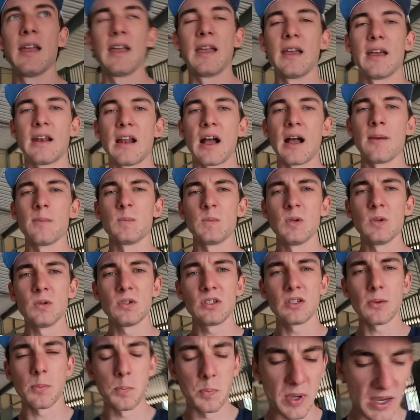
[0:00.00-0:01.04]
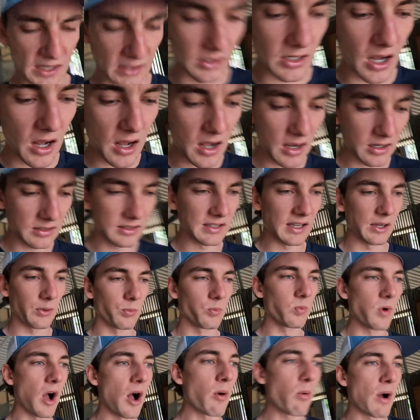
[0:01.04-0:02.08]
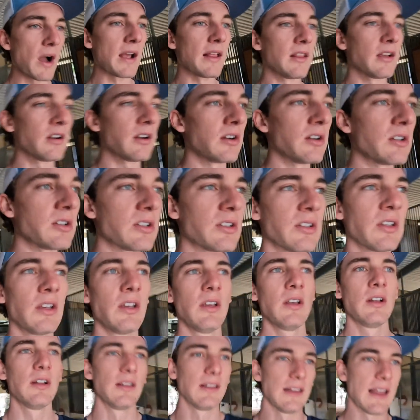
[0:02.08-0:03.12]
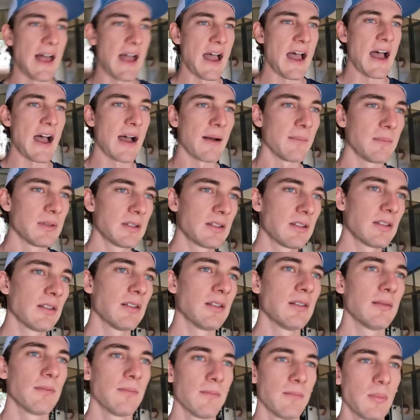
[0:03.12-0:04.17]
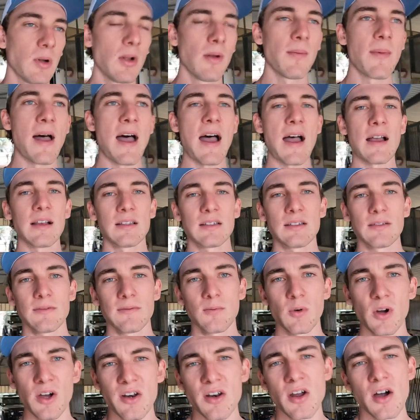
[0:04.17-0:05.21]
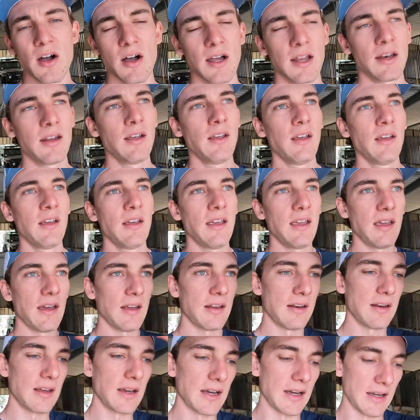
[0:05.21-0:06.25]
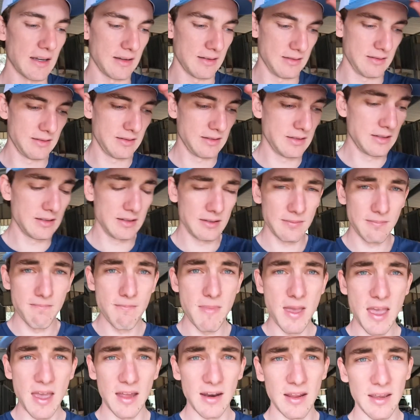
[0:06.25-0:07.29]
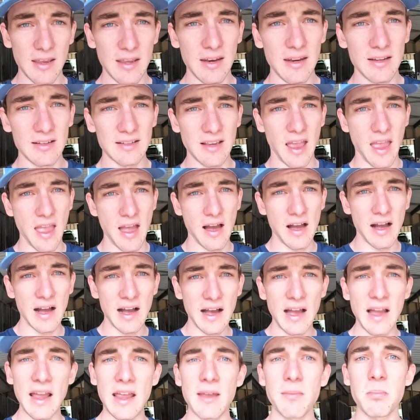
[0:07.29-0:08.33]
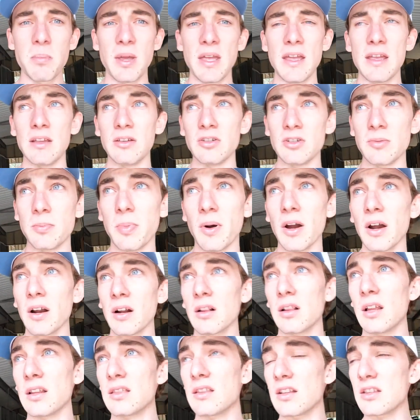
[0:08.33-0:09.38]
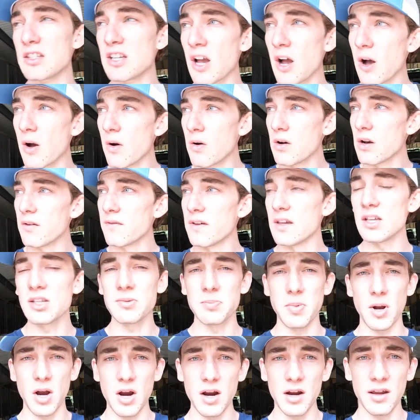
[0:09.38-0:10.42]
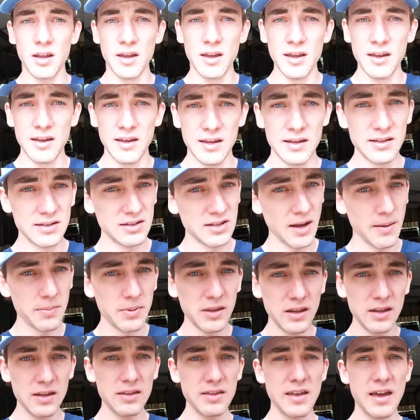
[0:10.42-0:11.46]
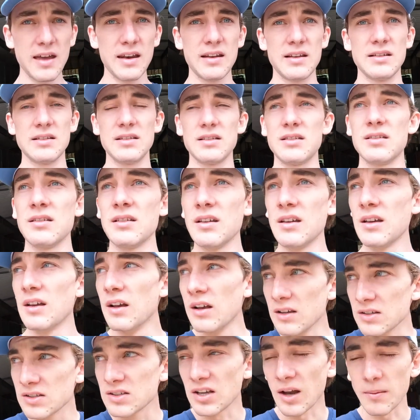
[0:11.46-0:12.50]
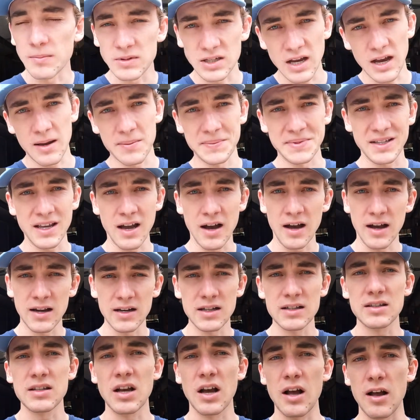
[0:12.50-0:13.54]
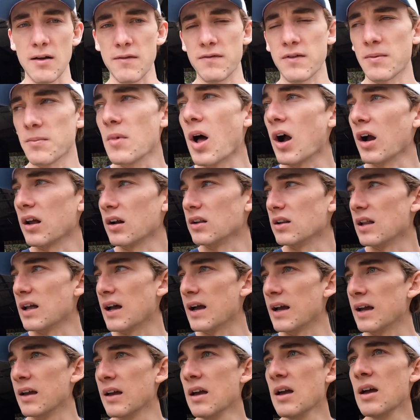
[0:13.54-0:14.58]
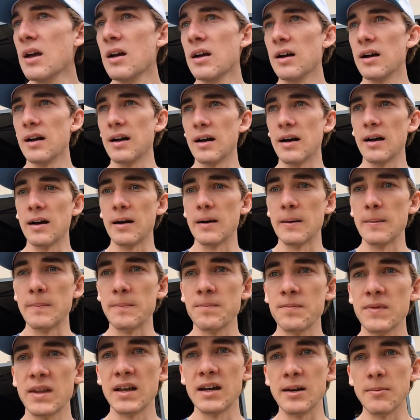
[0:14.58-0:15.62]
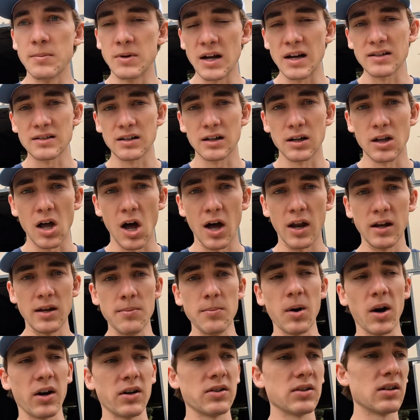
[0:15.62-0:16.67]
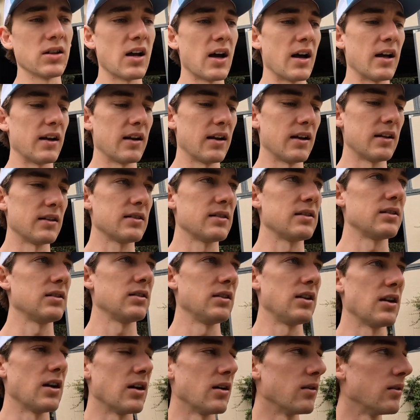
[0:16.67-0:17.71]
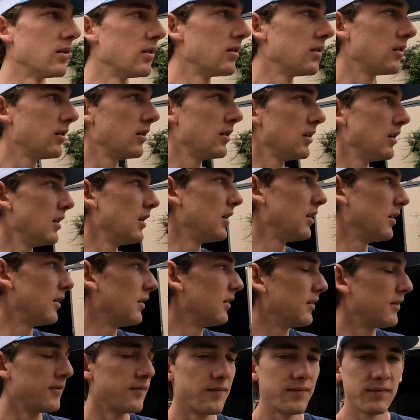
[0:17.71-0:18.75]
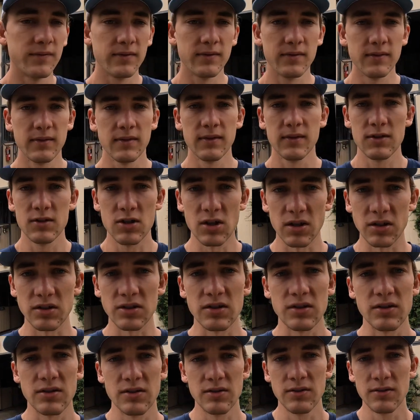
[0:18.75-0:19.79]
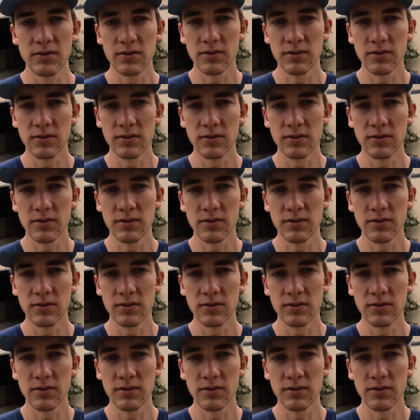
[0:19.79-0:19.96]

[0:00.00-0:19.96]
And I'm used to big dogs like Rottweilers, Labs, Bull of whatnot. And uh, man, it is a high pitched bark. Like the tone of his bark is something that is sometimes kind of tough. I'm not gonna lie. Um, and he does it a lot. He barks a lot. And it's, you know, just